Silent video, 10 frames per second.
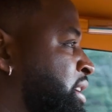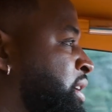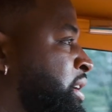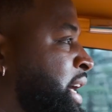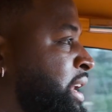You
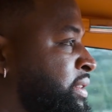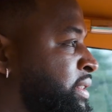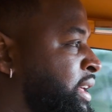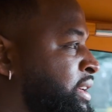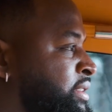know, a lot of
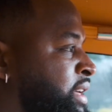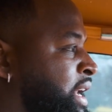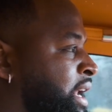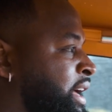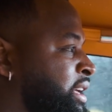things that
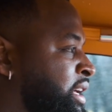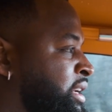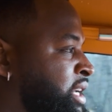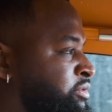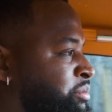I like
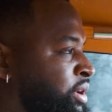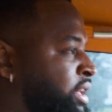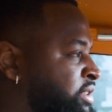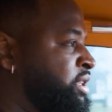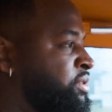in different
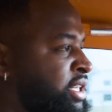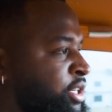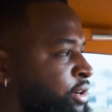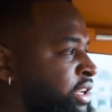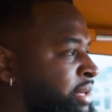brands. You know,
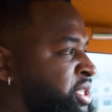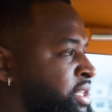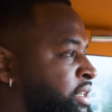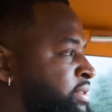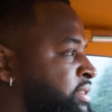Dior, Kim
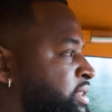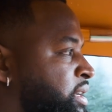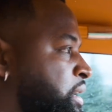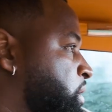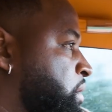Jones,
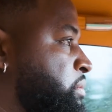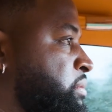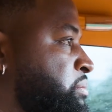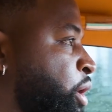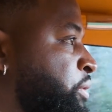
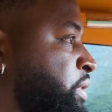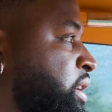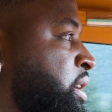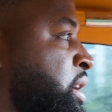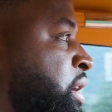
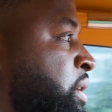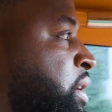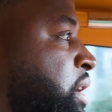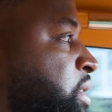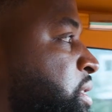perfect. You know,
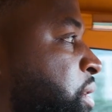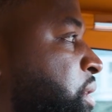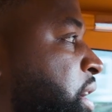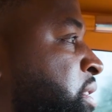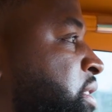so
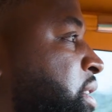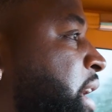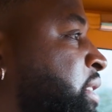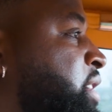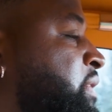it's just a
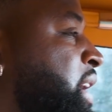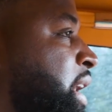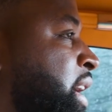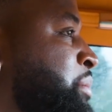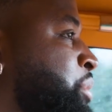lot of stuff that I
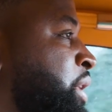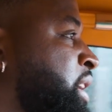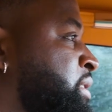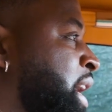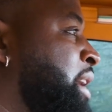like in
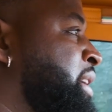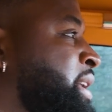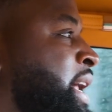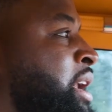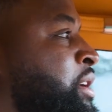brands that
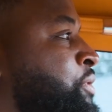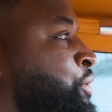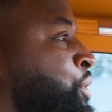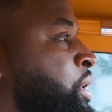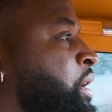I look
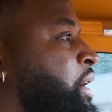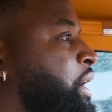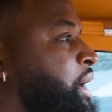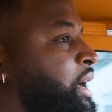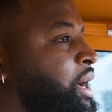for.
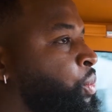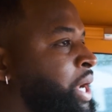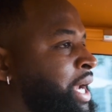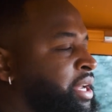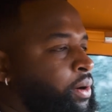What
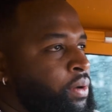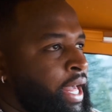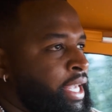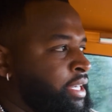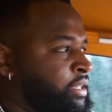I don't
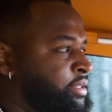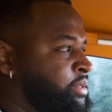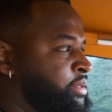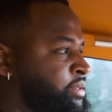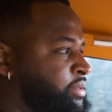like
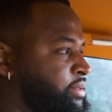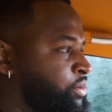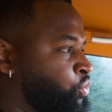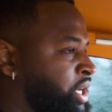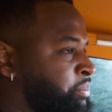is
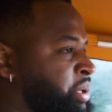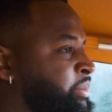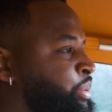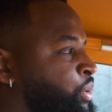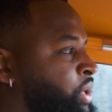when
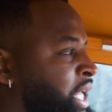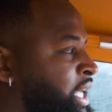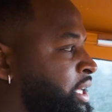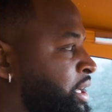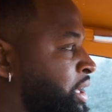people
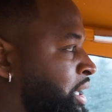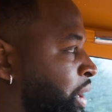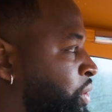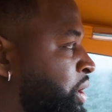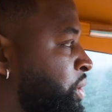like
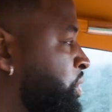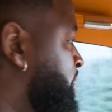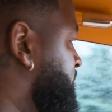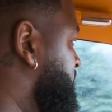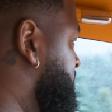logo
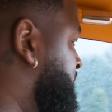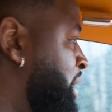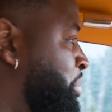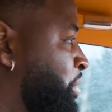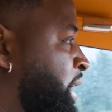
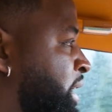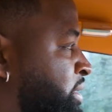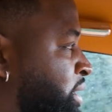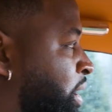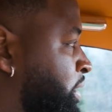their
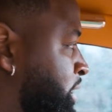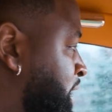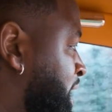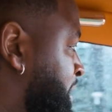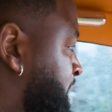brands all the
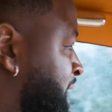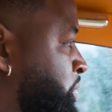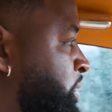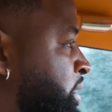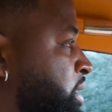time, like
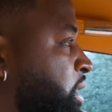with,